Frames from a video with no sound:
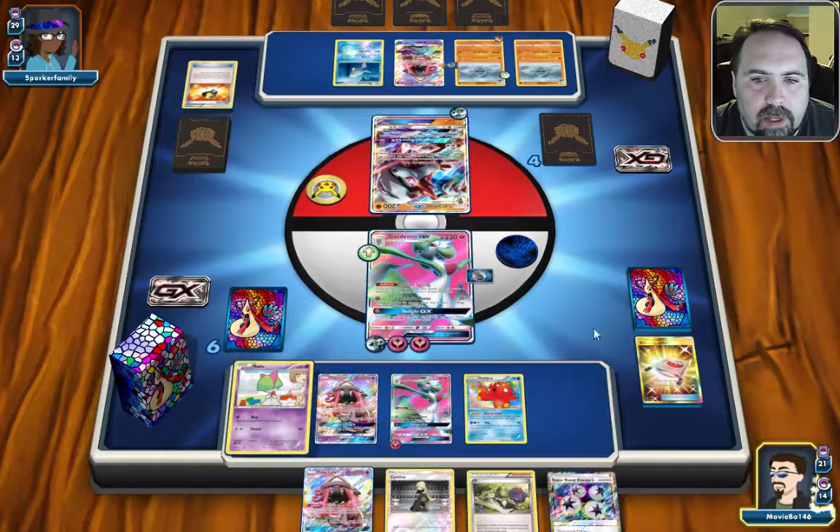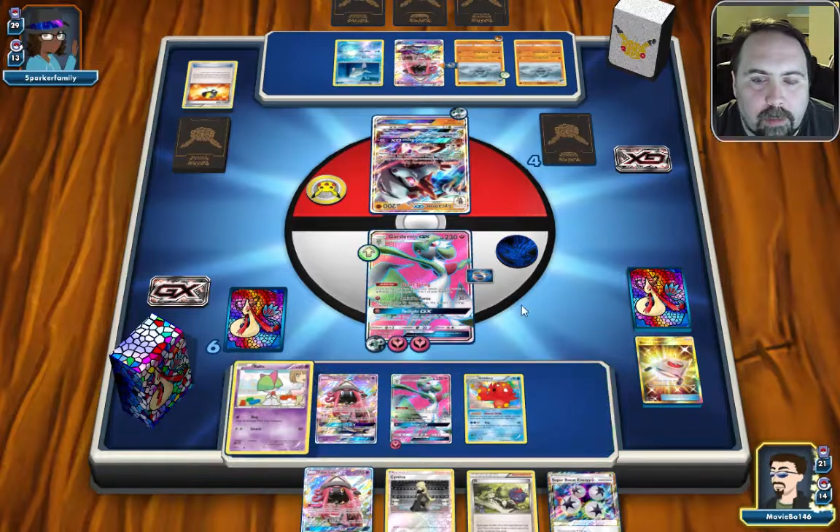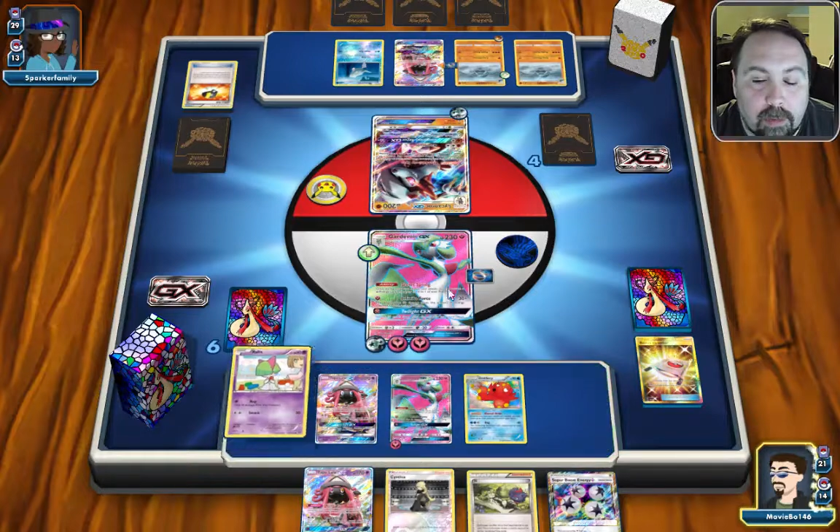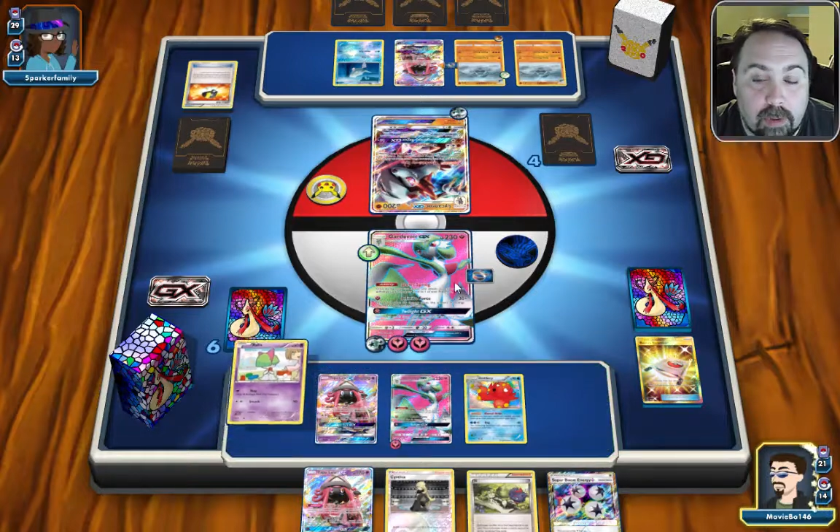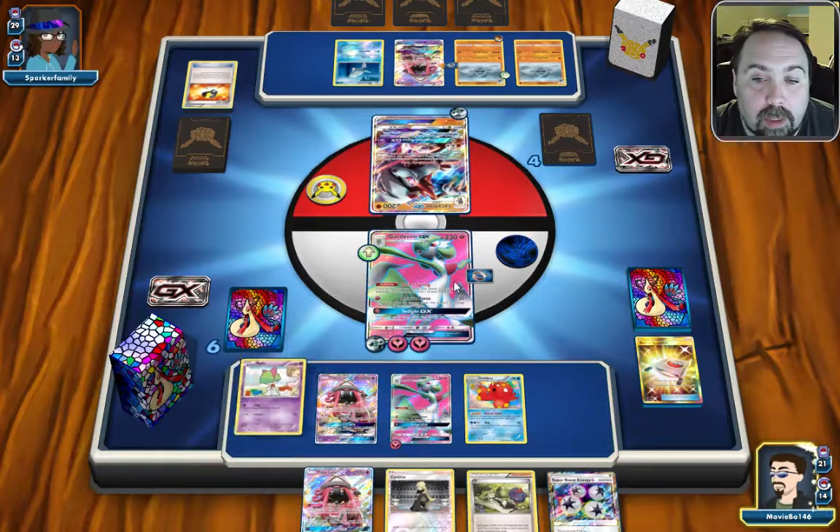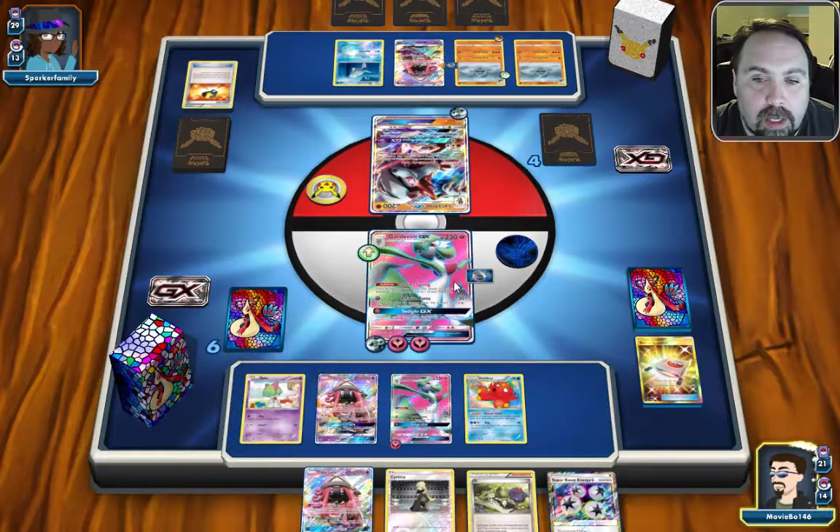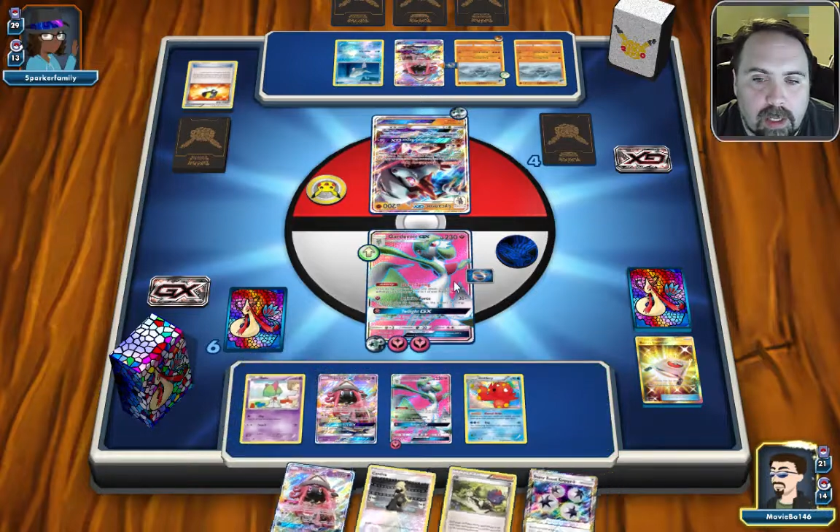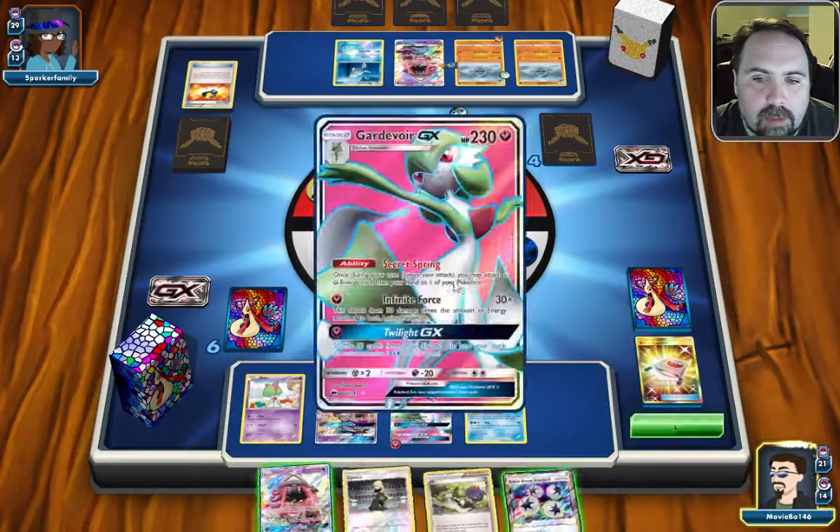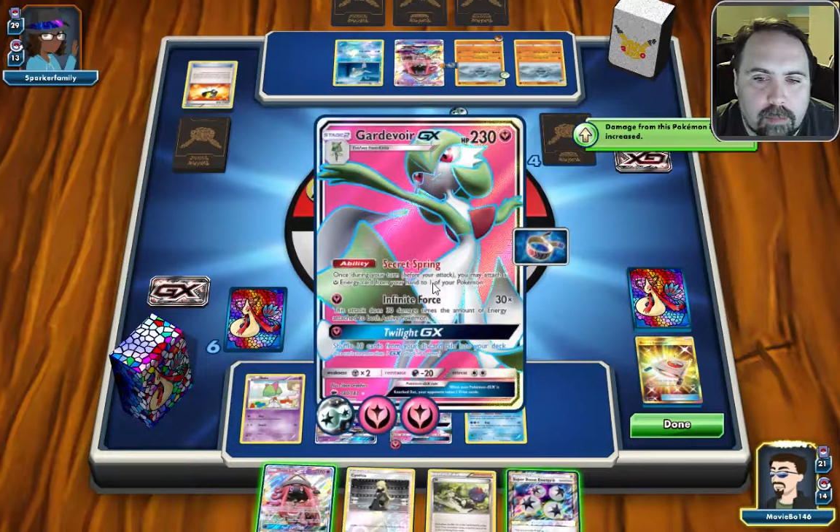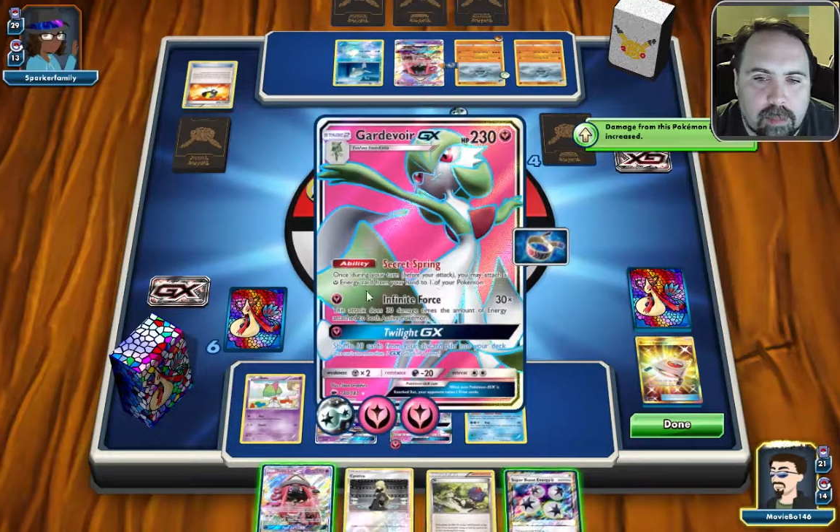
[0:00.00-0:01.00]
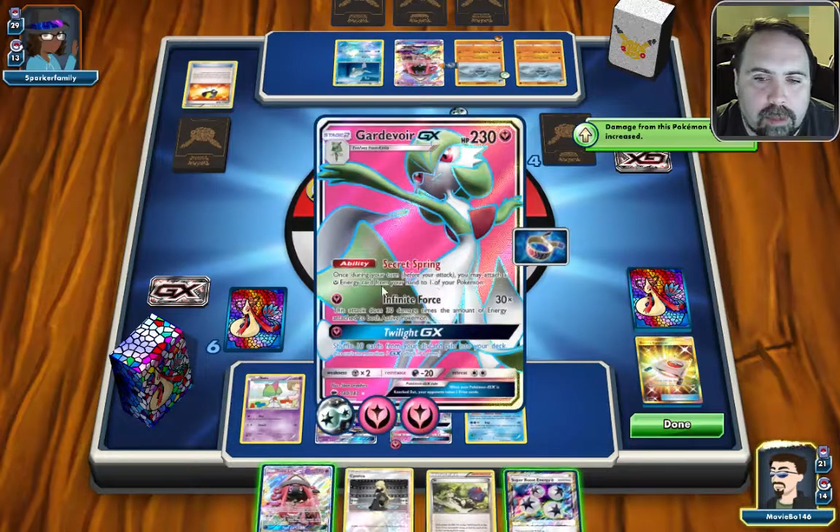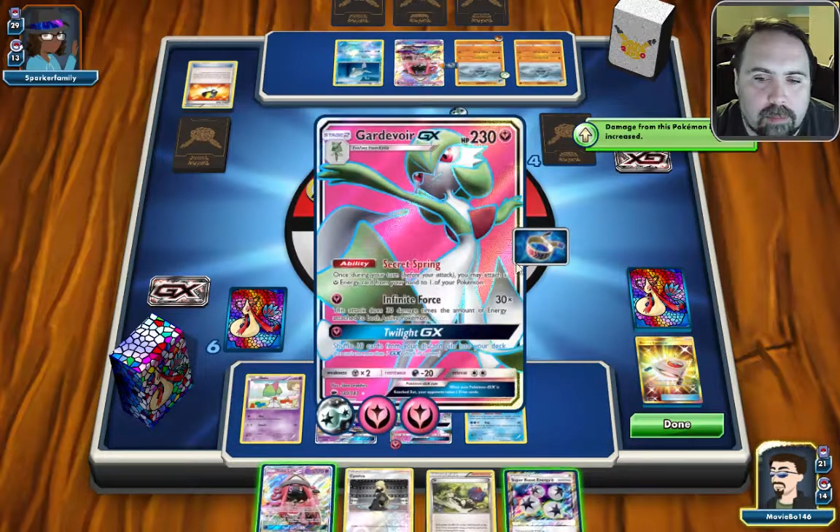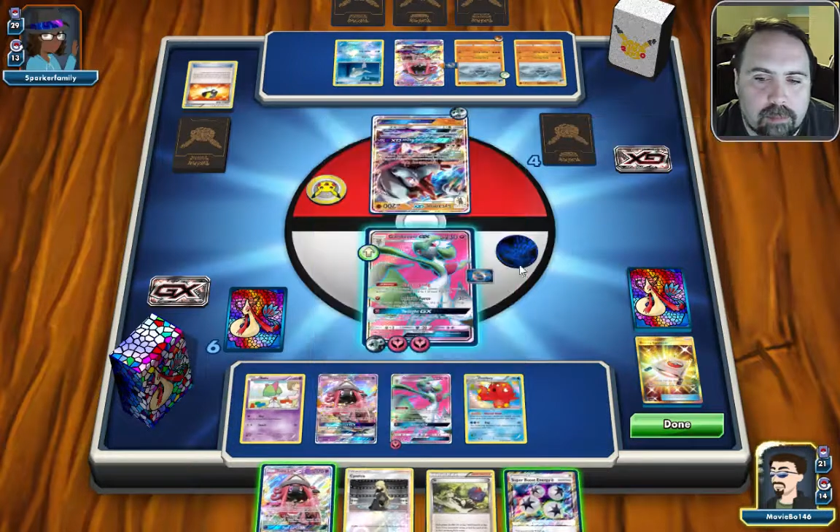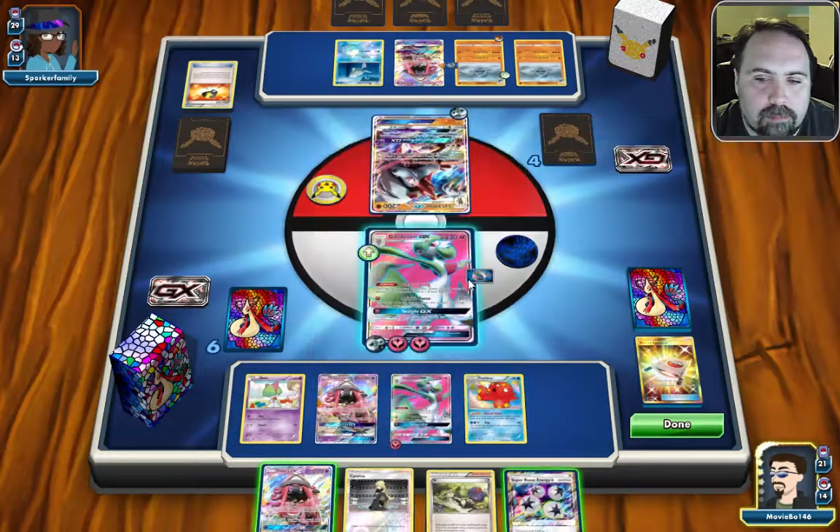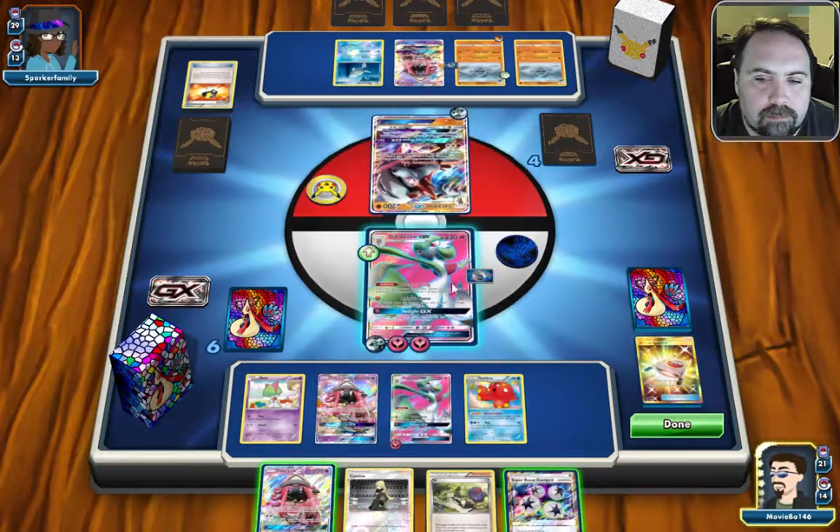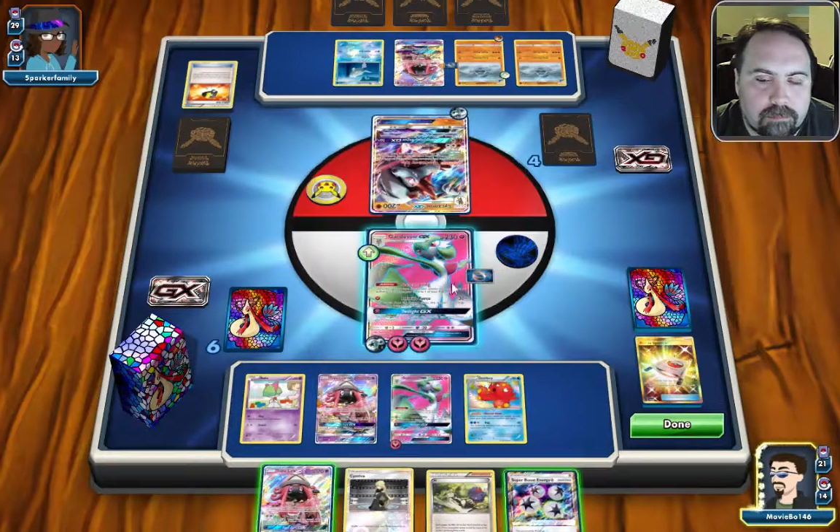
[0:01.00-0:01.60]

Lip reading: E-Hammer or not, but